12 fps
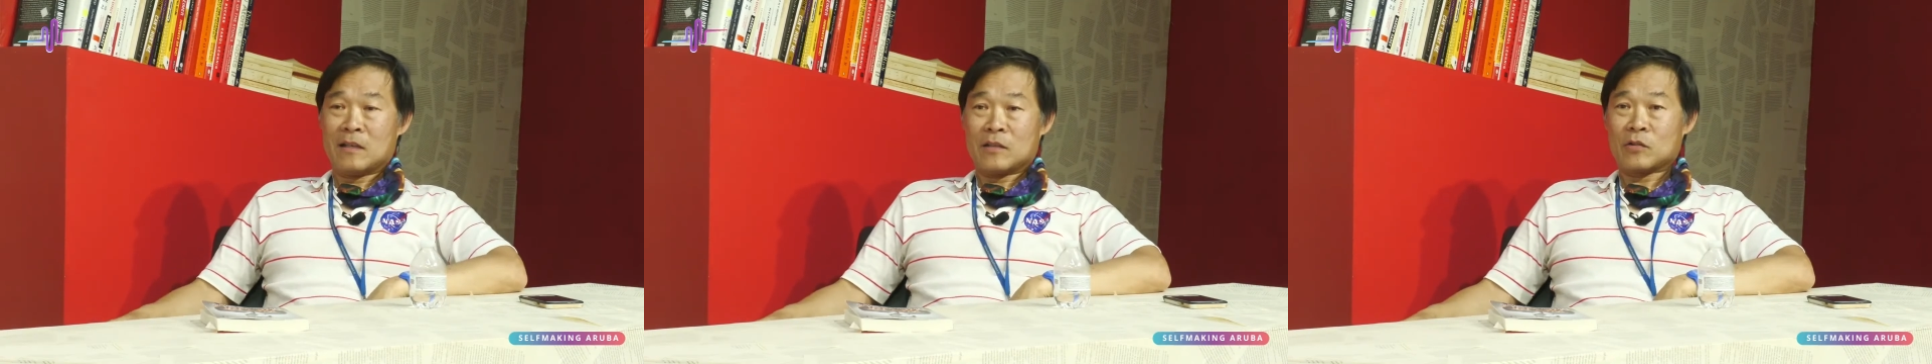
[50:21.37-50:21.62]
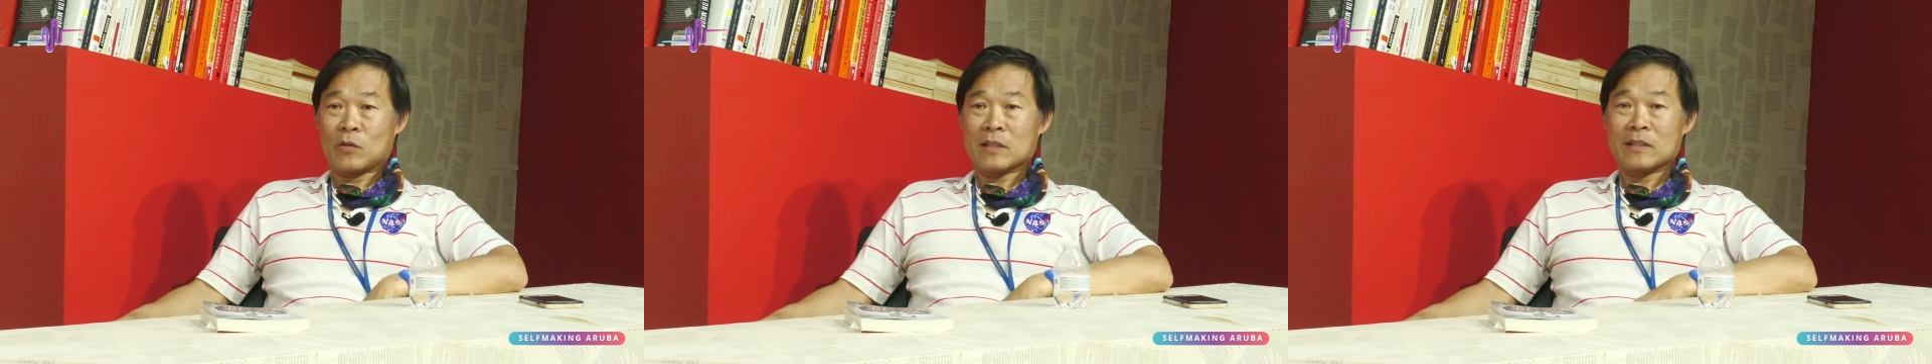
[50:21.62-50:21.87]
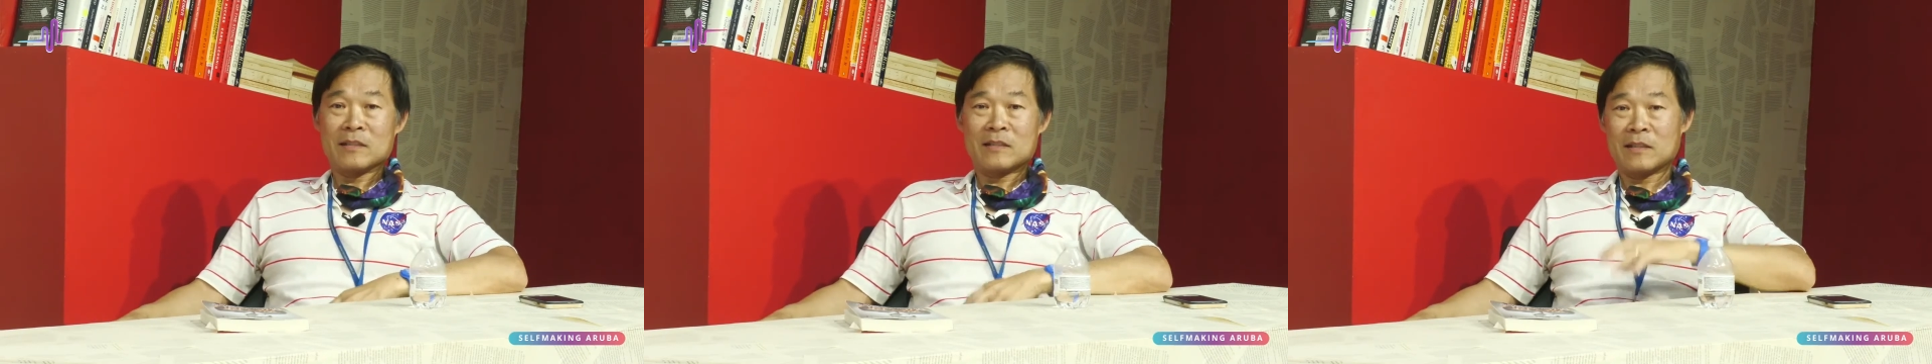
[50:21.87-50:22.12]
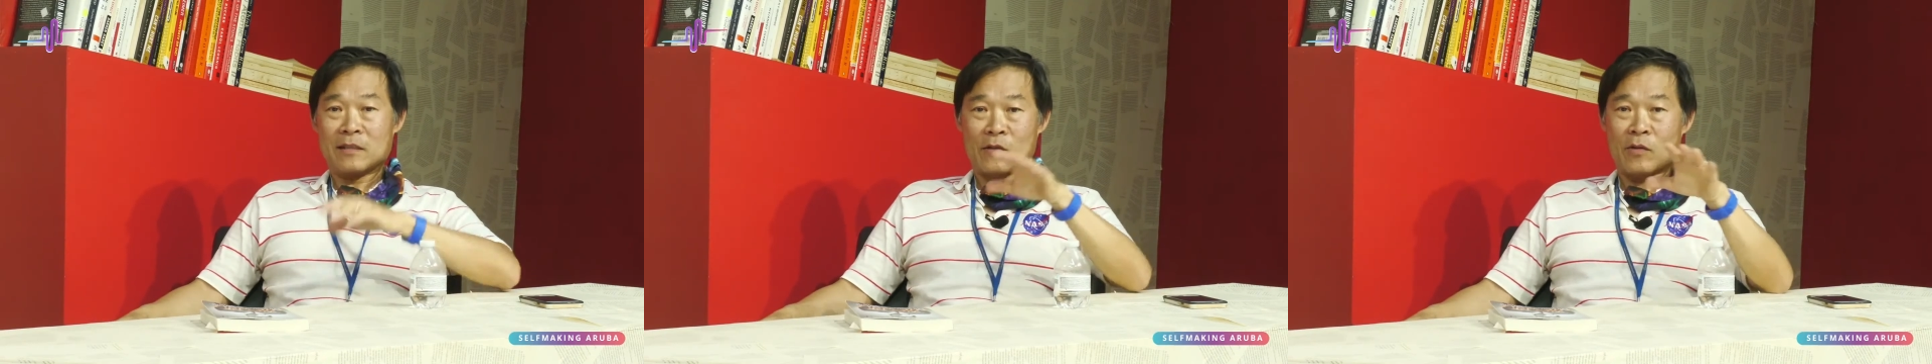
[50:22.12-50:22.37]
So I didn't
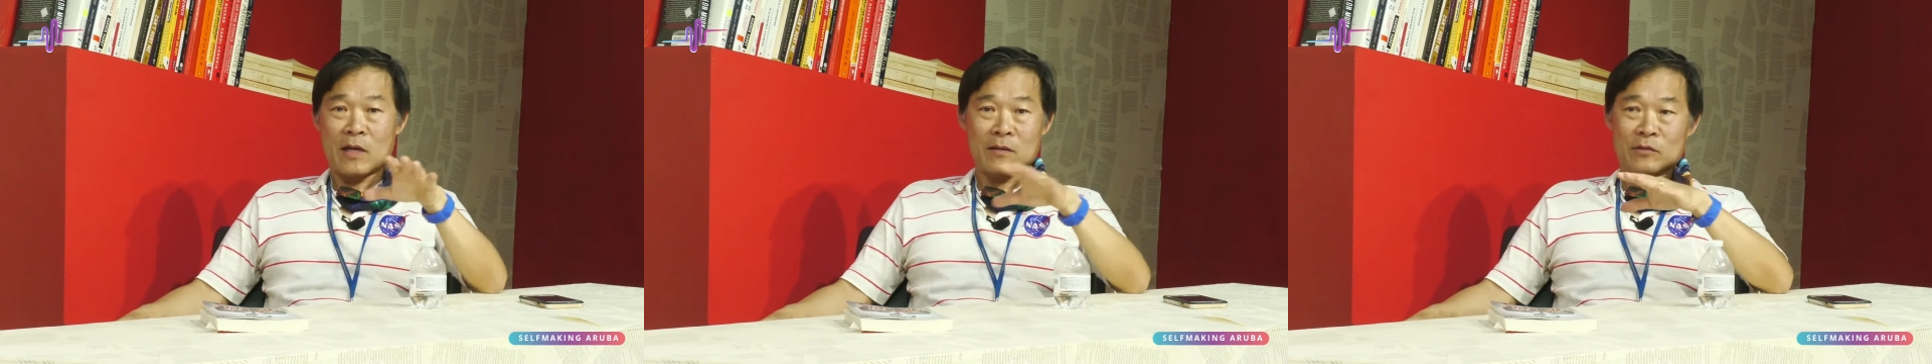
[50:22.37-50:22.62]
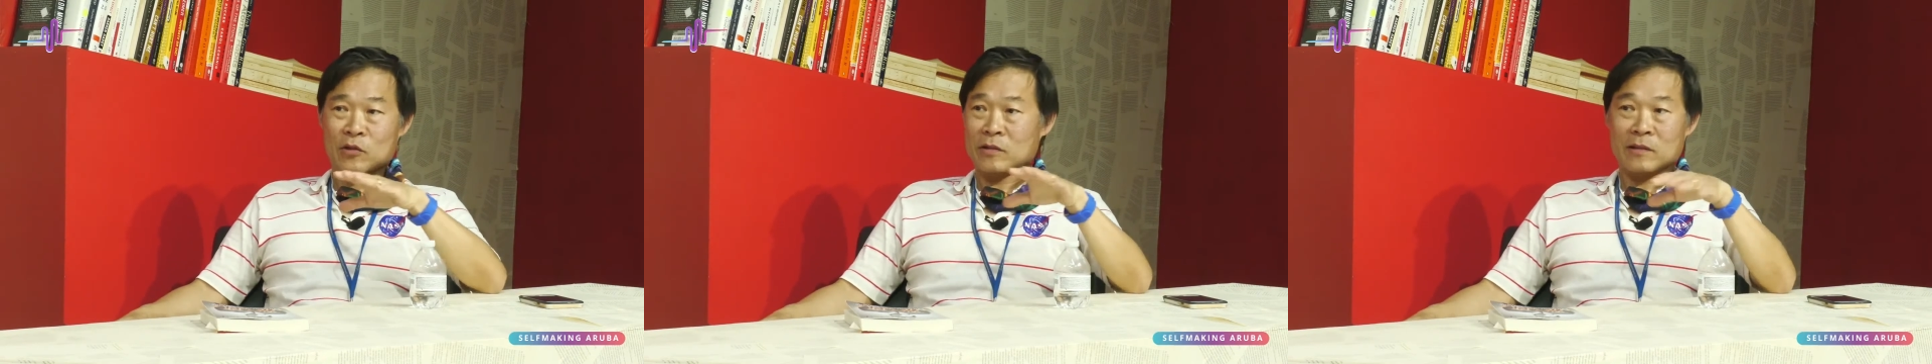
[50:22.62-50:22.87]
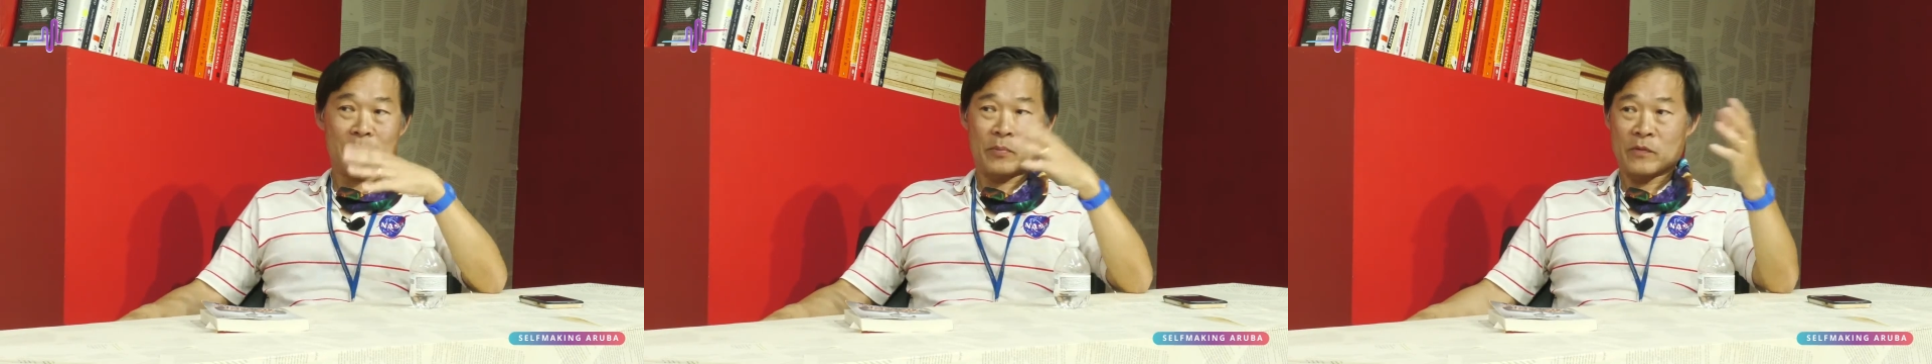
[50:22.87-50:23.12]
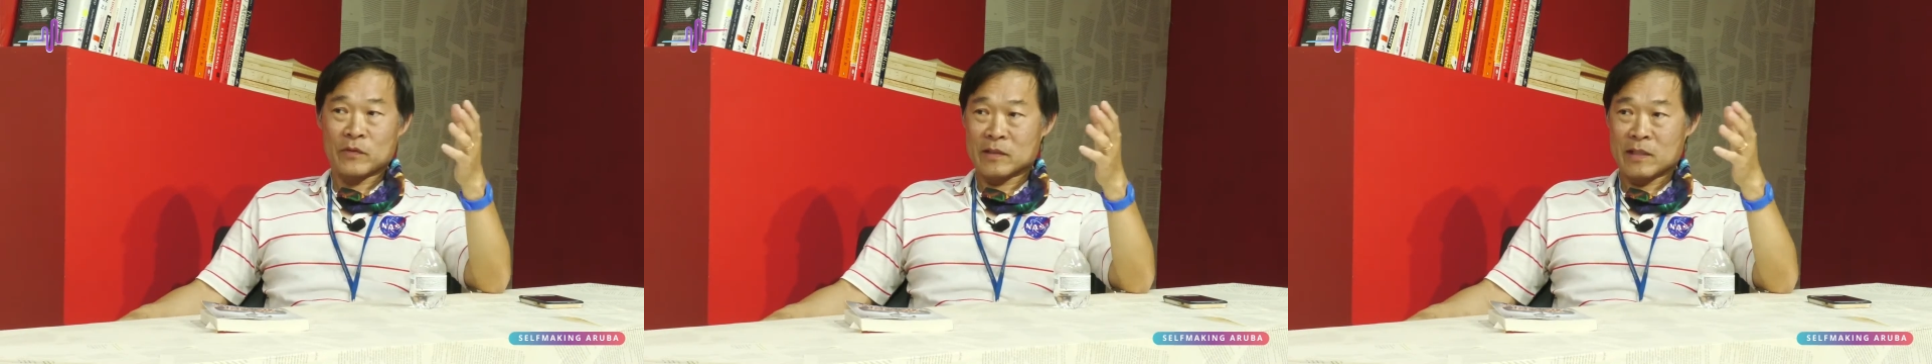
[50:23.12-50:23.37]
see the crowd just like the
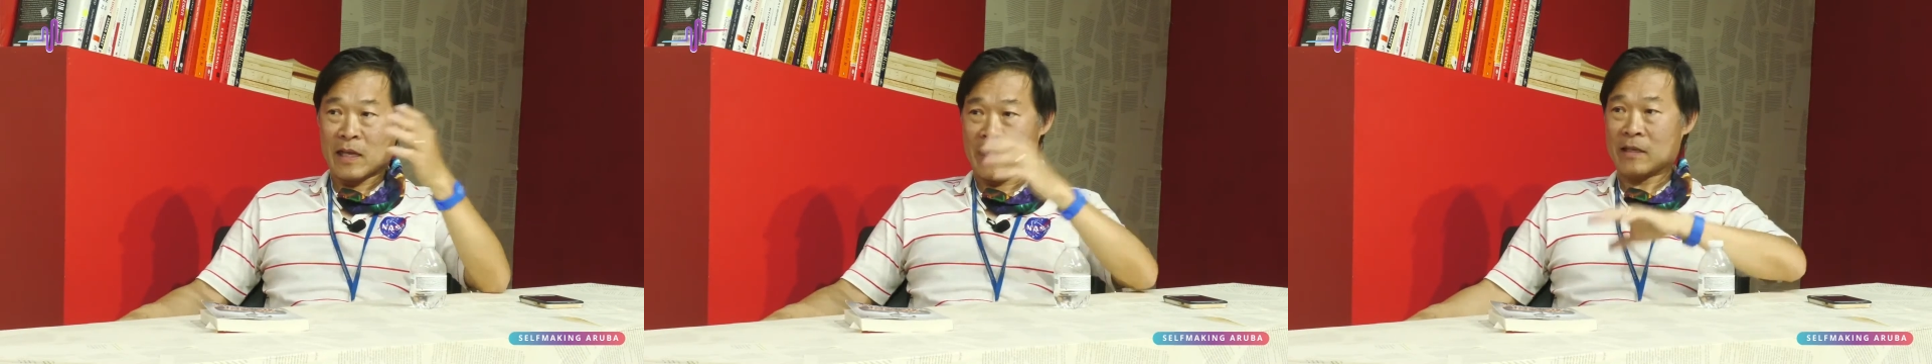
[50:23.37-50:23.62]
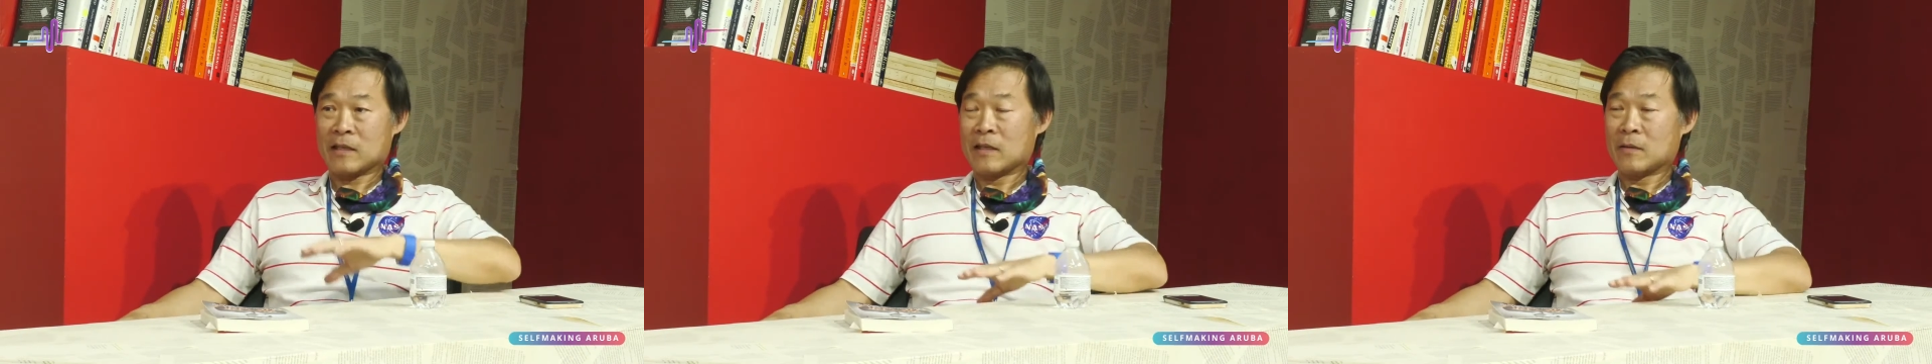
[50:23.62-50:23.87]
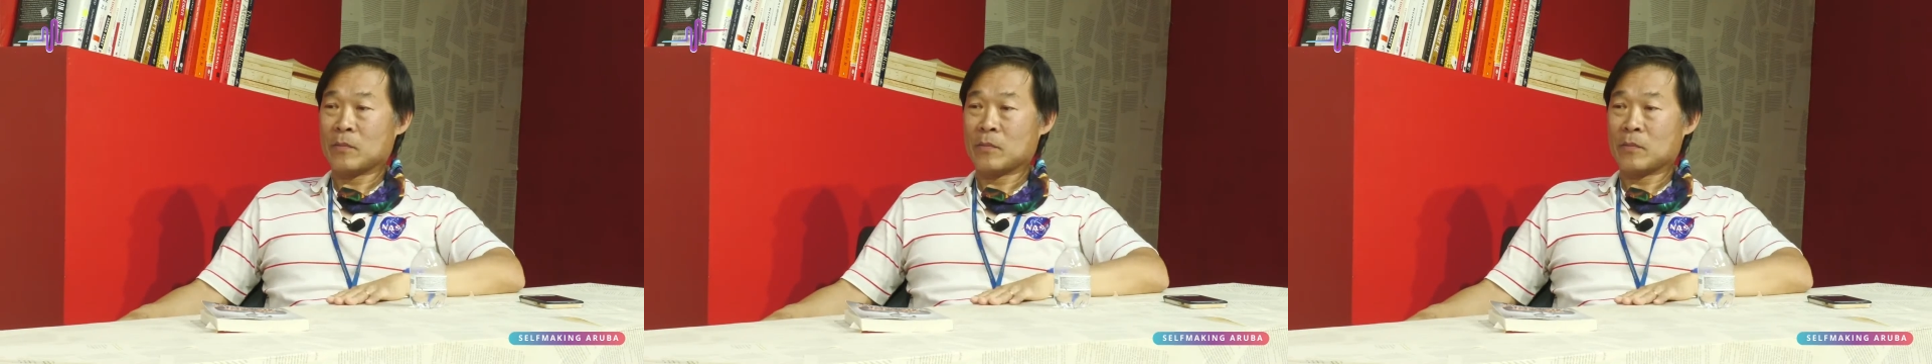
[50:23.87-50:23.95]
previous day,